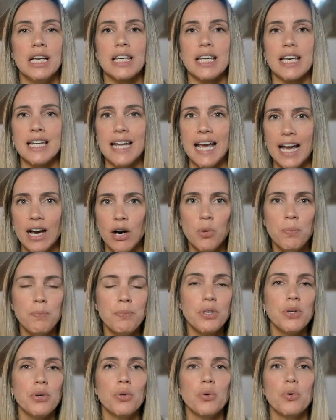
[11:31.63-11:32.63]
can
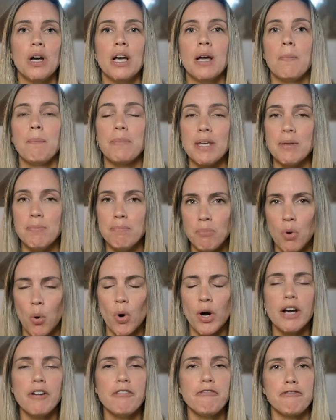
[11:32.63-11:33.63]
help you be
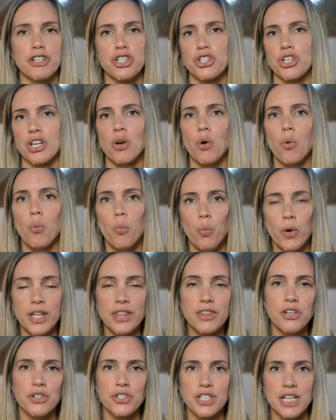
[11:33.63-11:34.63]
more efficient
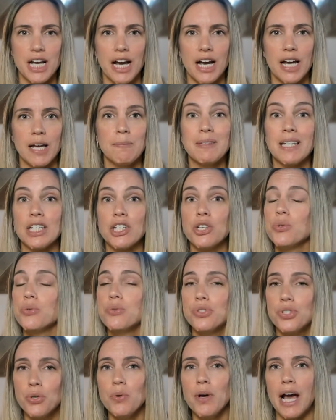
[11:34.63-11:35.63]
with your time that you
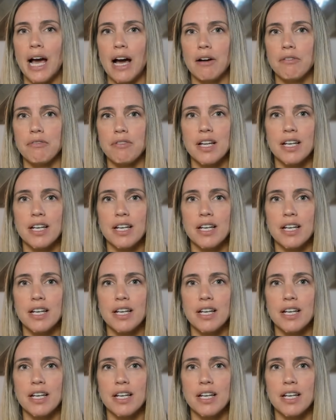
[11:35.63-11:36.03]
do have.